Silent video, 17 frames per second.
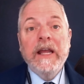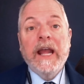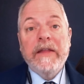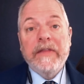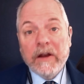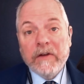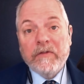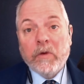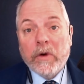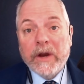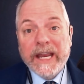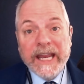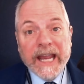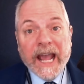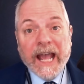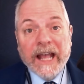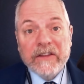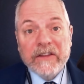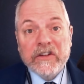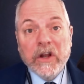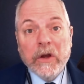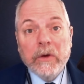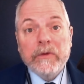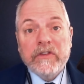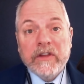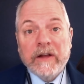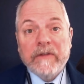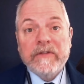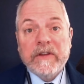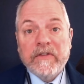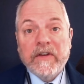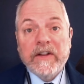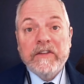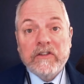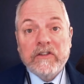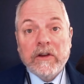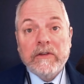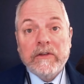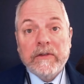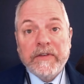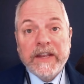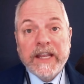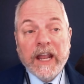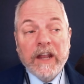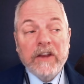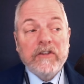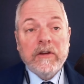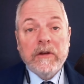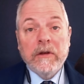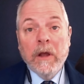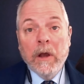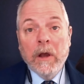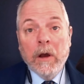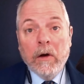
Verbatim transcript: and therefore he has no self defense justification